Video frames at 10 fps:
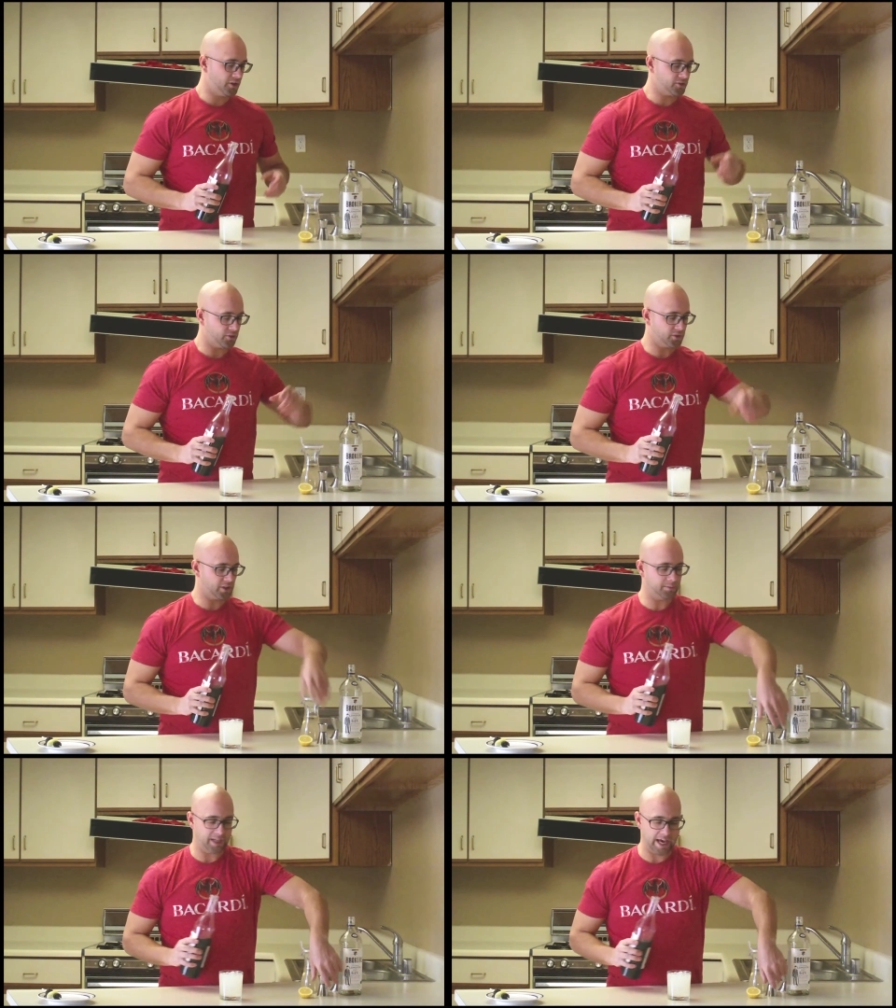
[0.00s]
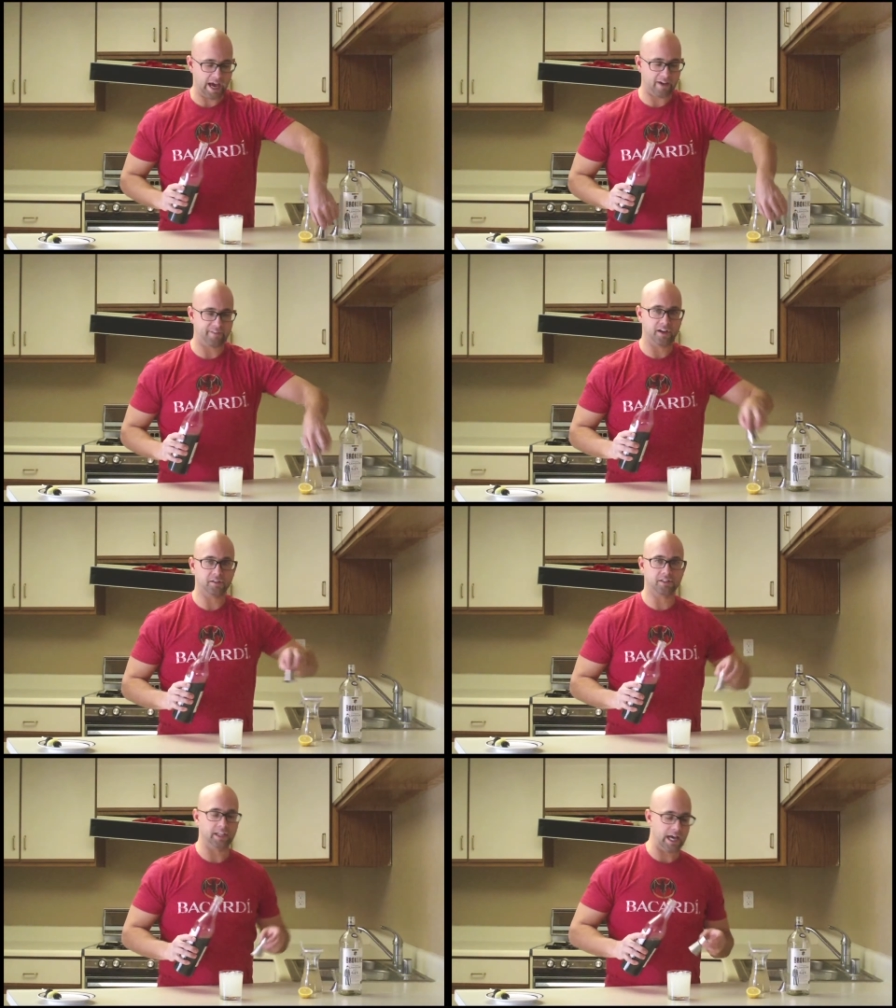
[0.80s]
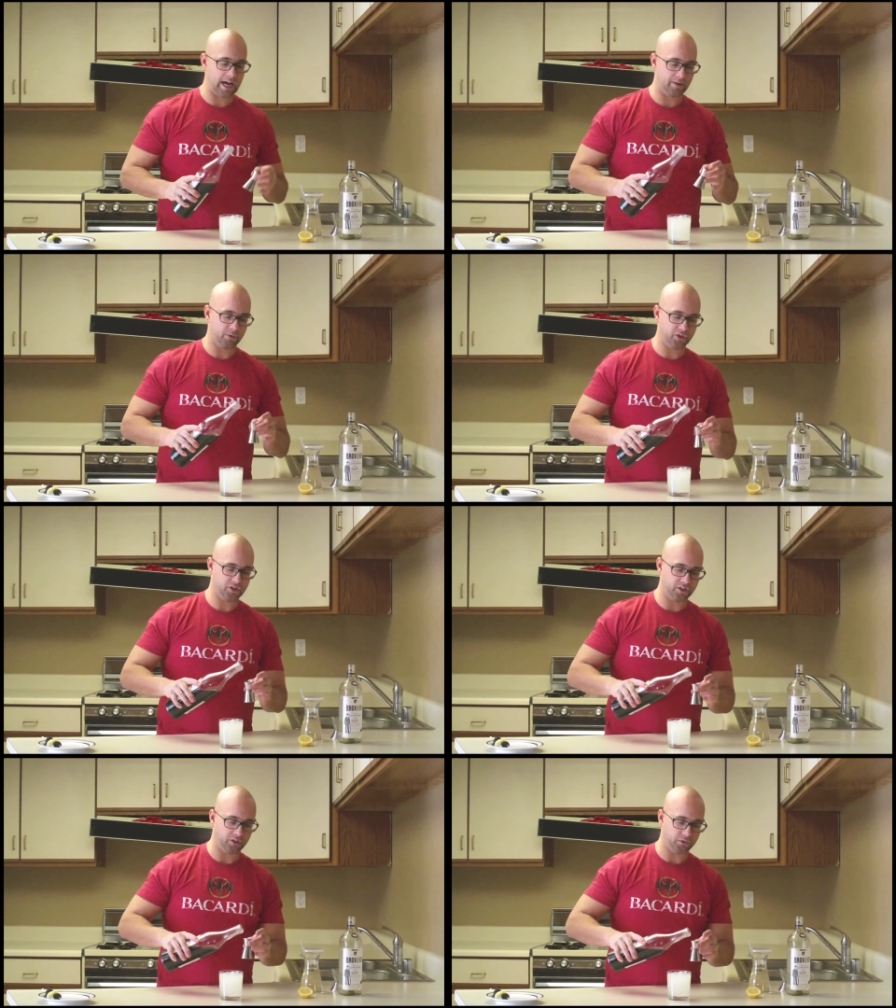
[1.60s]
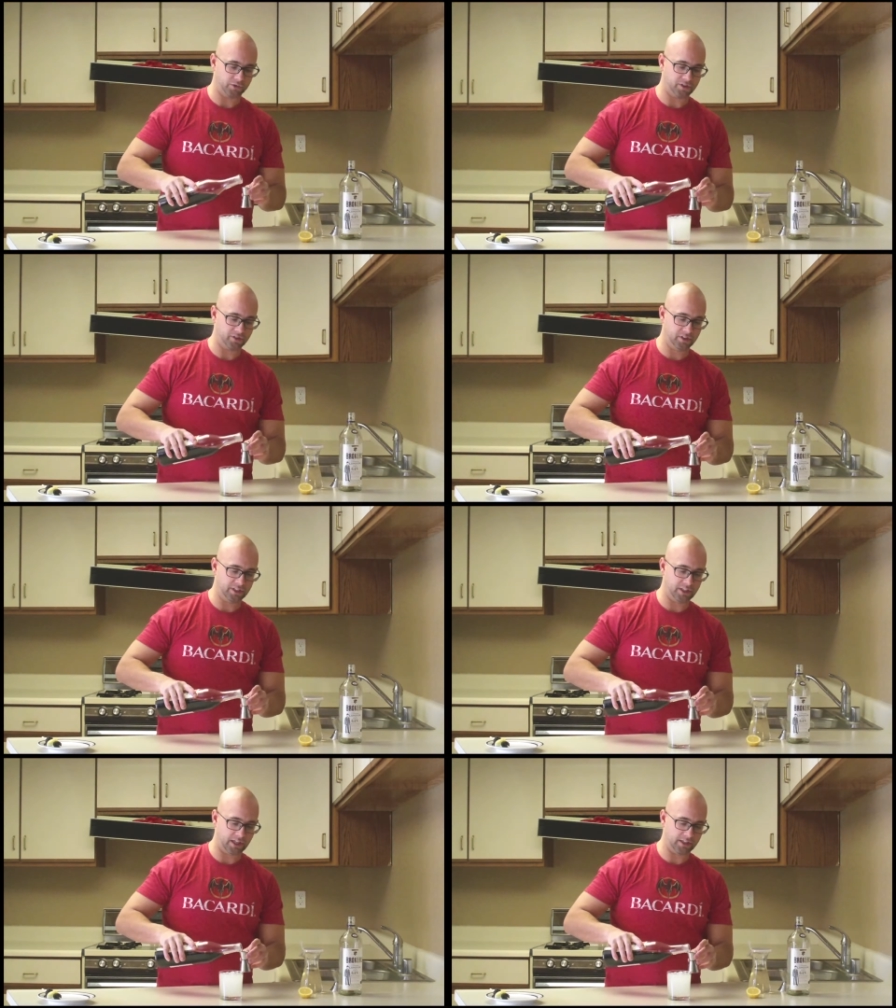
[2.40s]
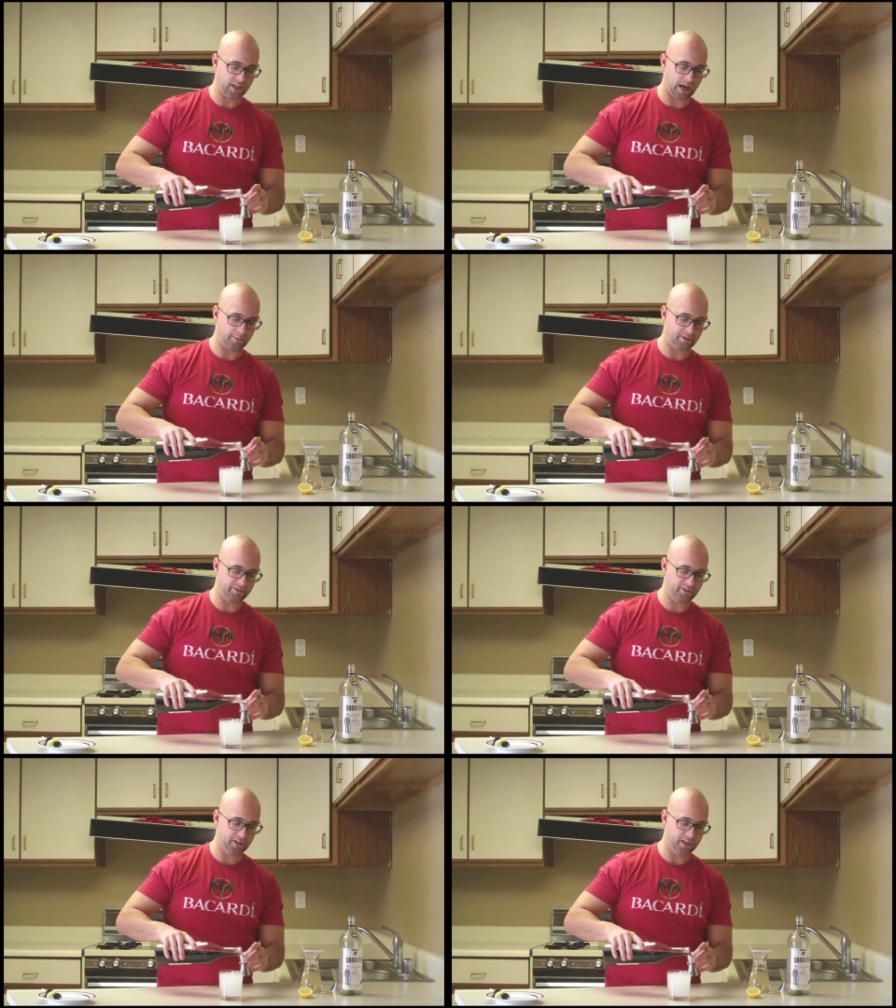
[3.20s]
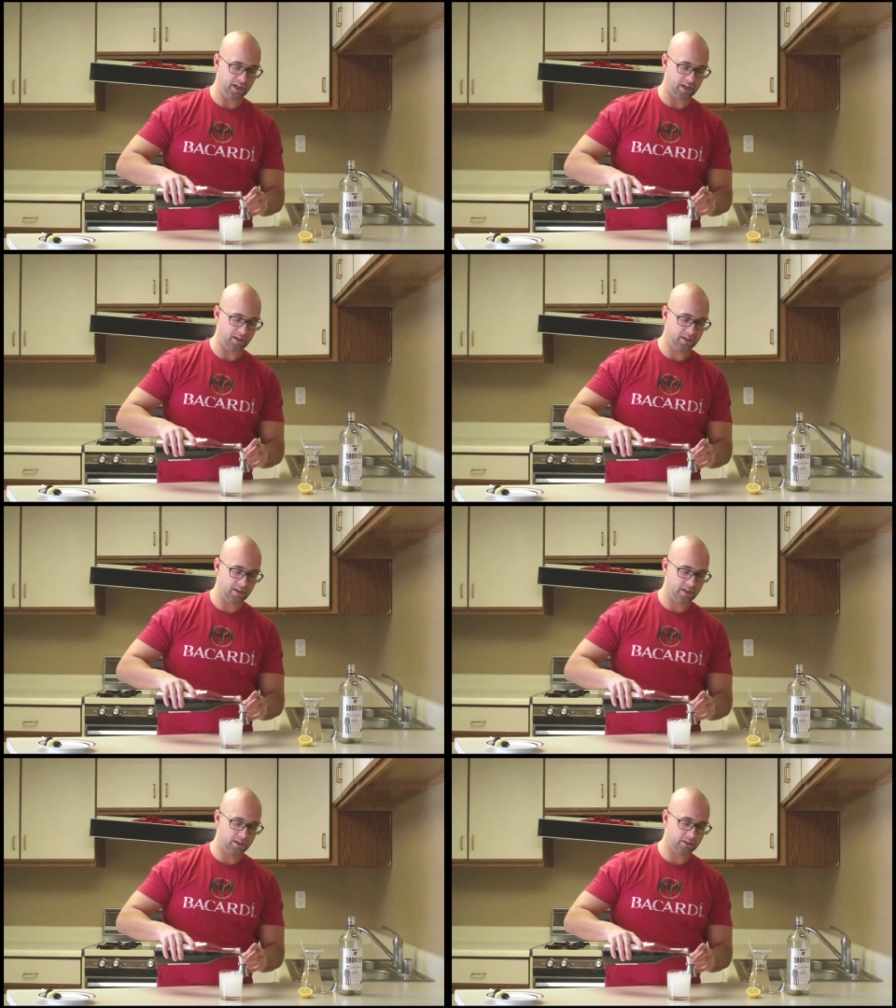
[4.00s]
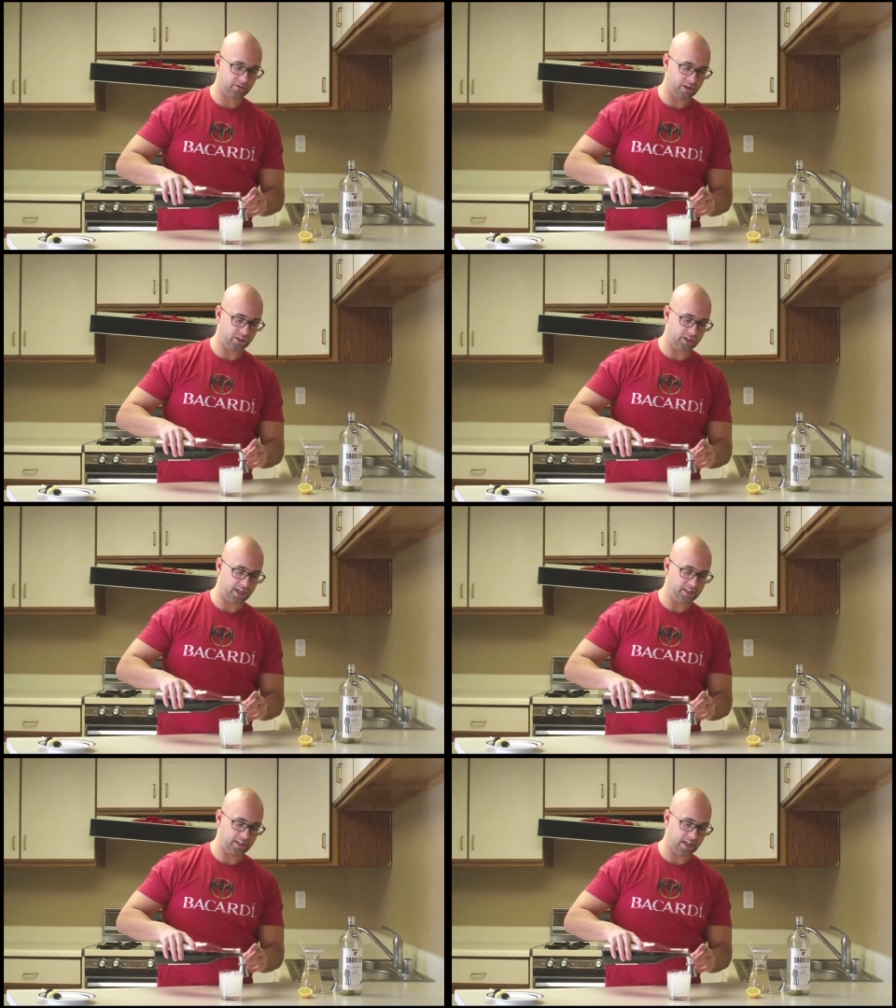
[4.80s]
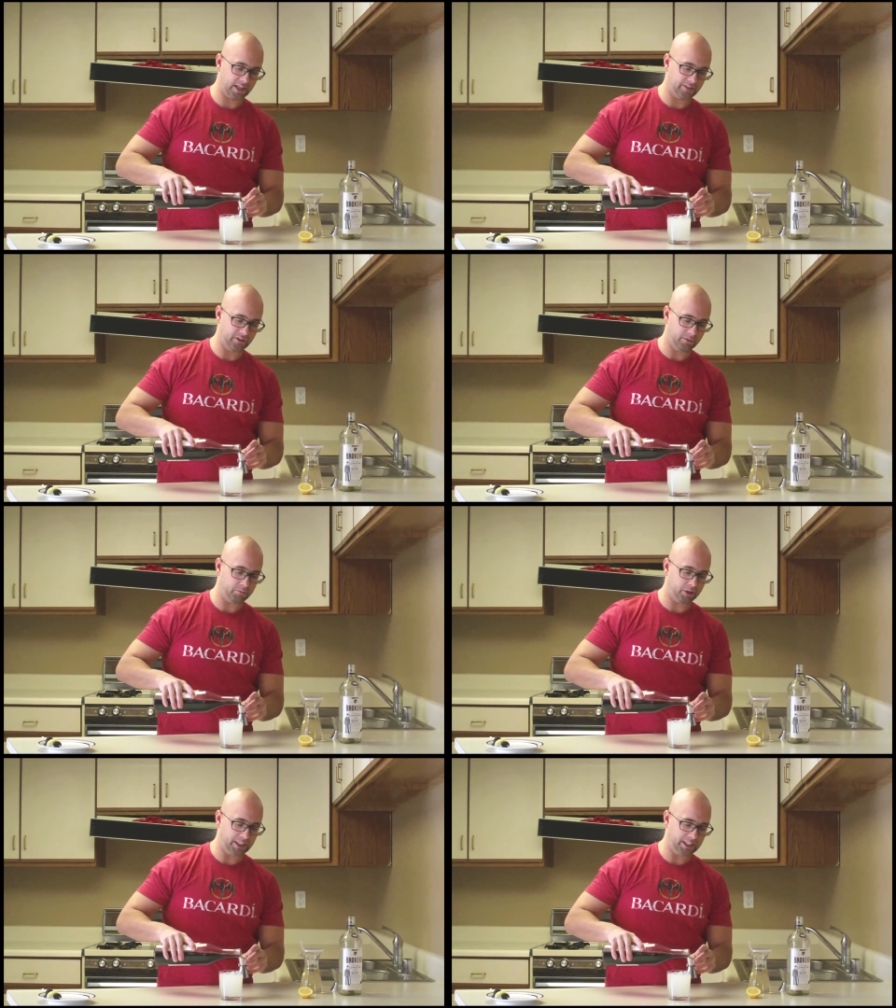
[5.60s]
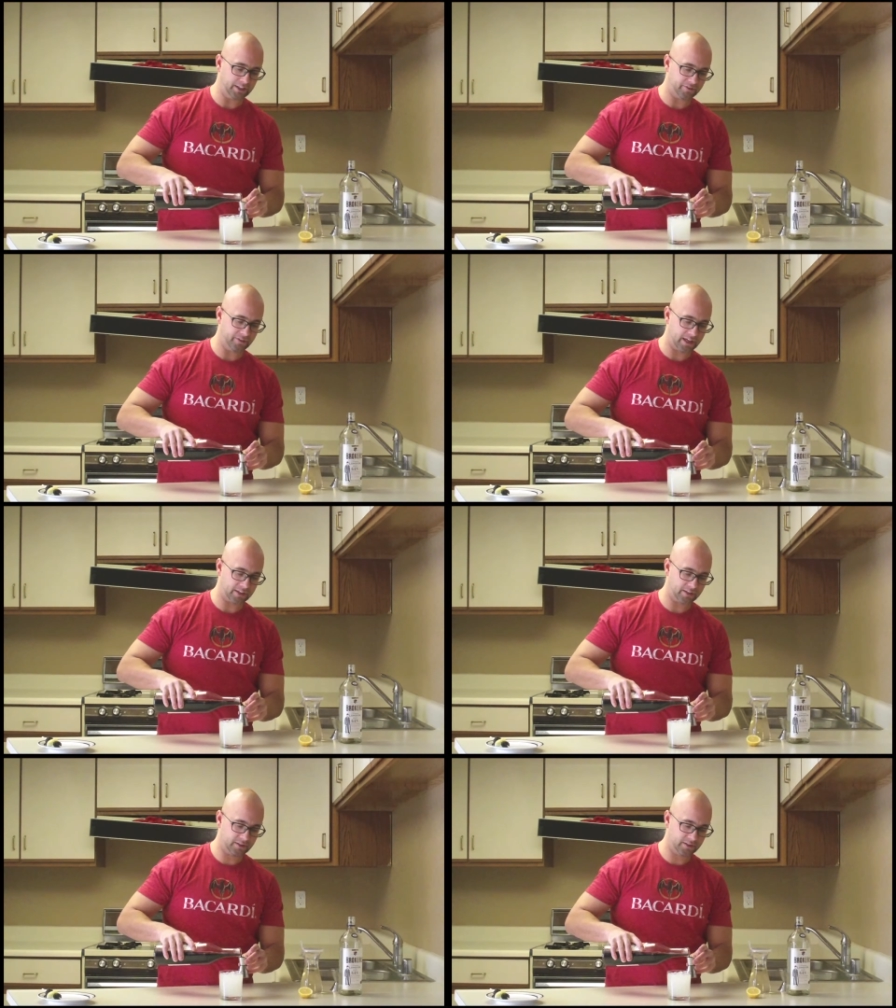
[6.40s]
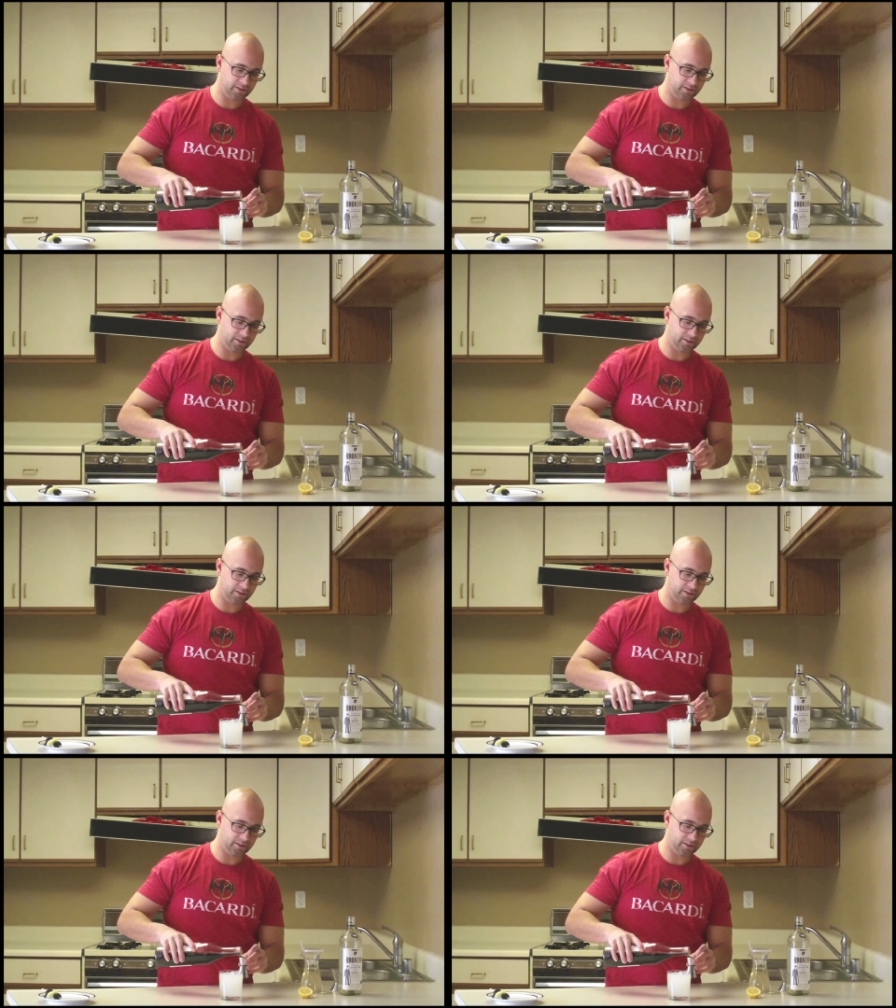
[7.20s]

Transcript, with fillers: So it's going to be a half ounce of that. We're just going to drizzle it on top of the crushed ice to kind of give it a bleeding effect.